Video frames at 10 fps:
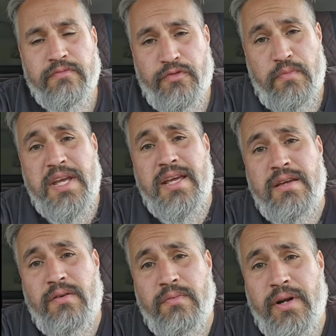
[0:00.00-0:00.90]
For me,
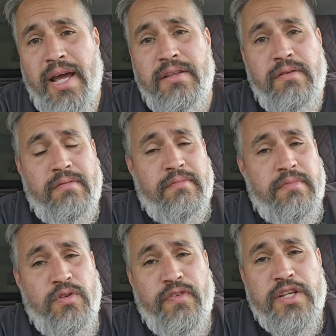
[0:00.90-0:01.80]
when I do
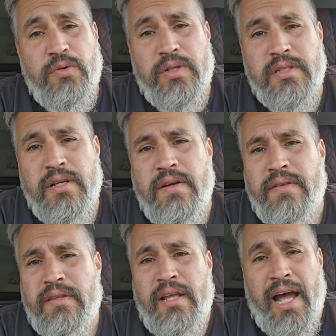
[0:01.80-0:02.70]
visuals,
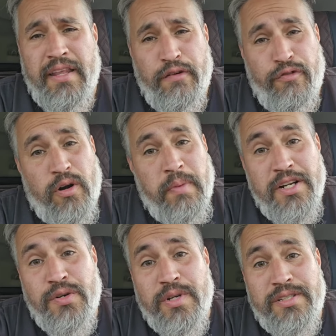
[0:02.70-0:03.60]
I did it for a
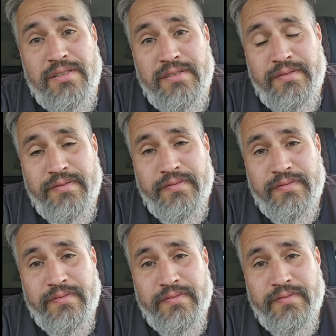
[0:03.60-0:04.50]
bunch of reasons.
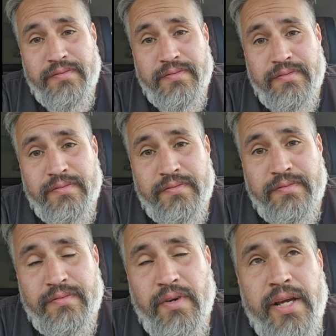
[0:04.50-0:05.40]

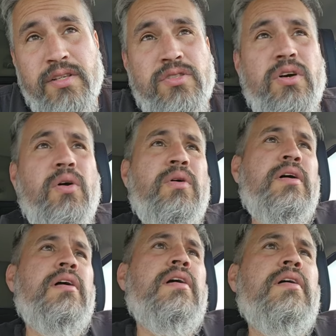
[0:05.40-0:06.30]
Right? So
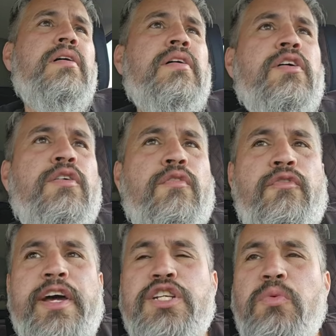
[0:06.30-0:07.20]

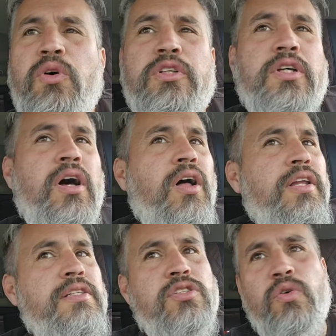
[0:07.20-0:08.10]
visuals, all
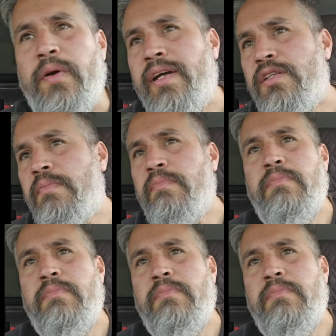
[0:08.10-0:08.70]
it's doing is